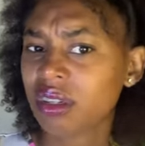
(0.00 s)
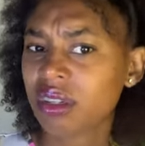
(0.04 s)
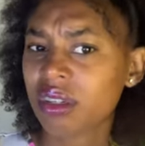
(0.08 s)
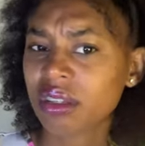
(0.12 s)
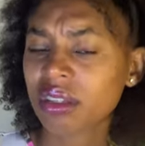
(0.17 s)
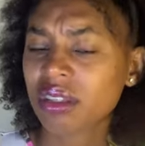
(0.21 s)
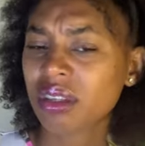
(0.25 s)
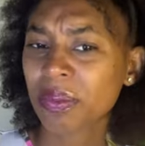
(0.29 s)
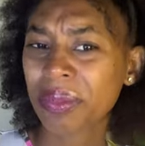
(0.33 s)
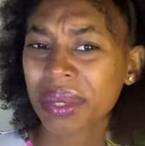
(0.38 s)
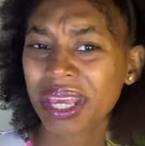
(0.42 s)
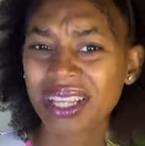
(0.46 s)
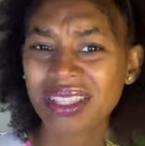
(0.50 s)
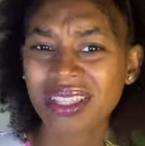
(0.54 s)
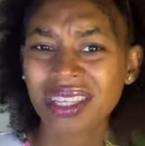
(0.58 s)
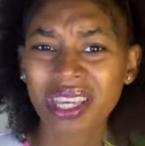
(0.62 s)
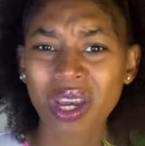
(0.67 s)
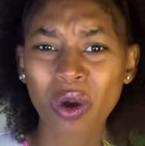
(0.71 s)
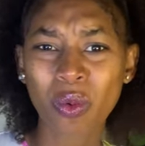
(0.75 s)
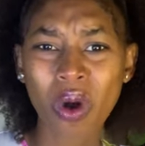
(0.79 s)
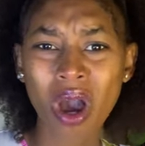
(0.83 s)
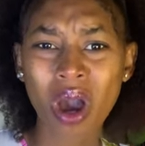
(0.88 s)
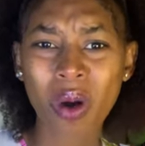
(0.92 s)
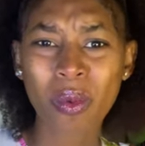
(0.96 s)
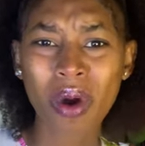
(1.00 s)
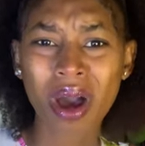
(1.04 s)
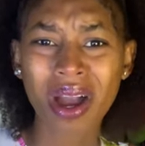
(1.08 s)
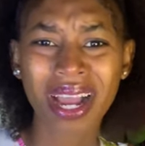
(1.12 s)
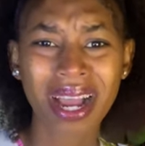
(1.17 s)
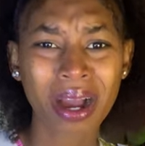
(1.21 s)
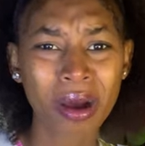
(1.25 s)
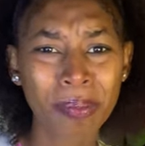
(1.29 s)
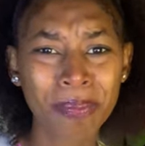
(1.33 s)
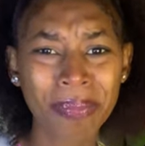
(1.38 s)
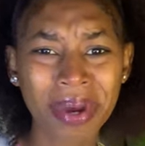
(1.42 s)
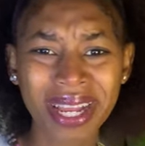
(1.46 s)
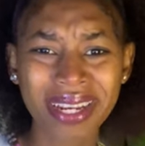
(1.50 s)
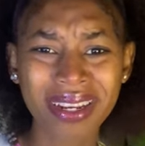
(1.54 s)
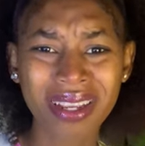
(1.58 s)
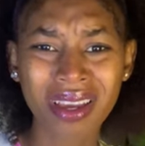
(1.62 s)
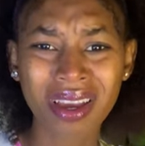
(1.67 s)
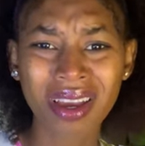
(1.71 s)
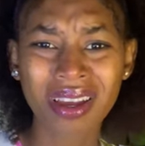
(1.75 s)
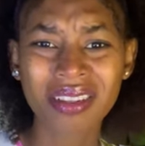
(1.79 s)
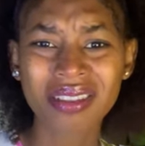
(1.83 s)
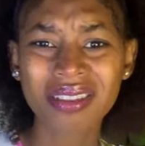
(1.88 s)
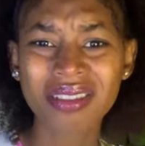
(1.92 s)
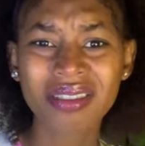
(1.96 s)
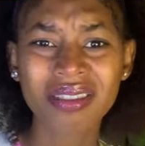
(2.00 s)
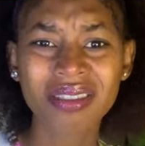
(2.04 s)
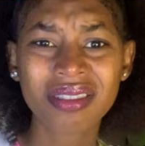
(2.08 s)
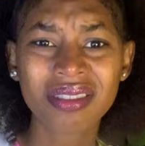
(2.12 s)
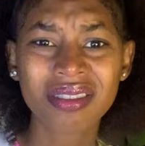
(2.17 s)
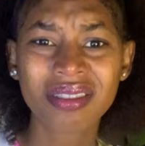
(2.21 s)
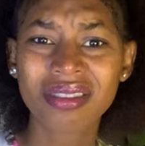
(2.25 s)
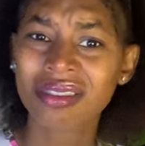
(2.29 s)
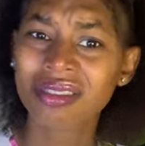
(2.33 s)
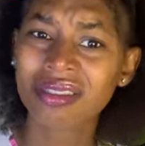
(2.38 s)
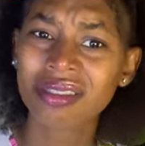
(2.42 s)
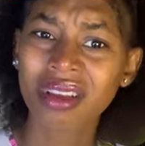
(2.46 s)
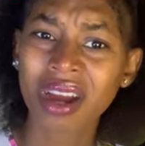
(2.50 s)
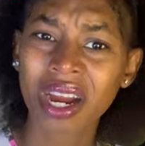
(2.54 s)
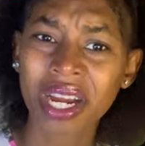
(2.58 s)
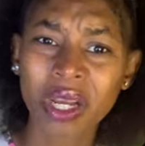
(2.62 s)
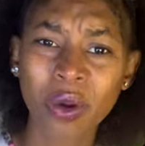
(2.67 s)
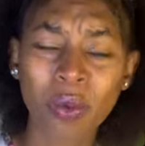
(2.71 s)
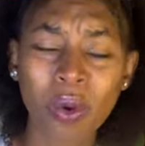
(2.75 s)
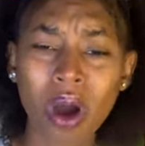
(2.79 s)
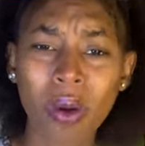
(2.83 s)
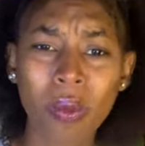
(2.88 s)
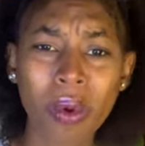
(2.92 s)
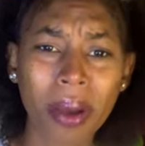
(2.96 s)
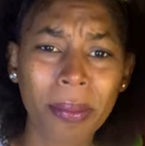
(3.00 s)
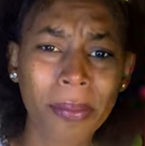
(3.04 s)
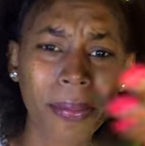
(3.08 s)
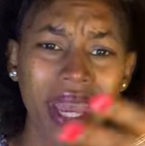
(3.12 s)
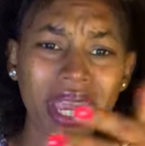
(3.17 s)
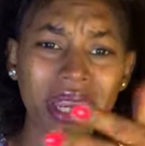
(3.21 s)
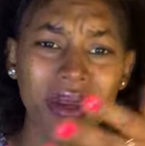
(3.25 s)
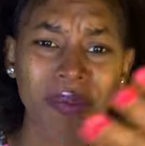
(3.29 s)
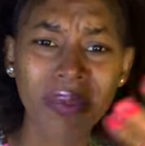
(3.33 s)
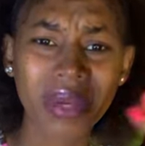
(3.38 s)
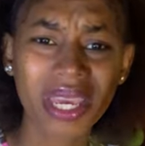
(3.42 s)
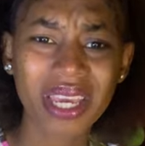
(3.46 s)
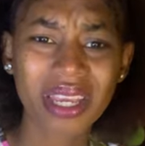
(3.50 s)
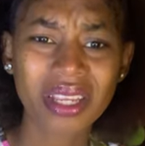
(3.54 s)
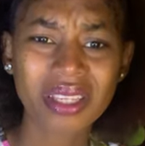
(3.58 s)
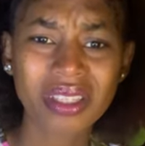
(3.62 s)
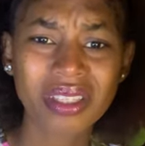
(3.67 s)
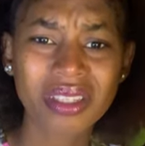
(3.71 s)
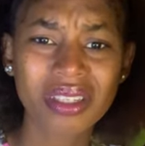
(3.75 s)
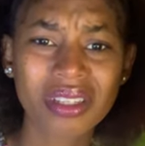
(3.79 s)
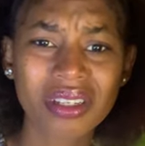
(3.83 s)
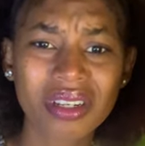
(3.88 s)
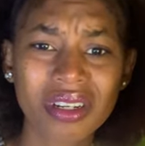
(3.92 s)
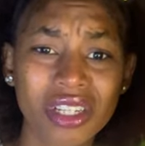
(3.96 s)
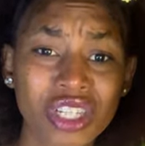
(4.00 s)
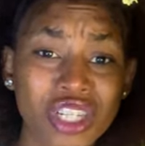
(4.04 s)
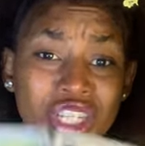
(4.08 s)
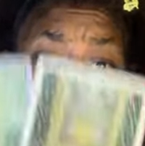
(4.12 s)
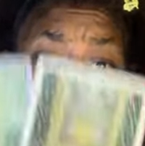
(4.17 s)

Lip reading: So I'm getting your one companion or your one bedmate, because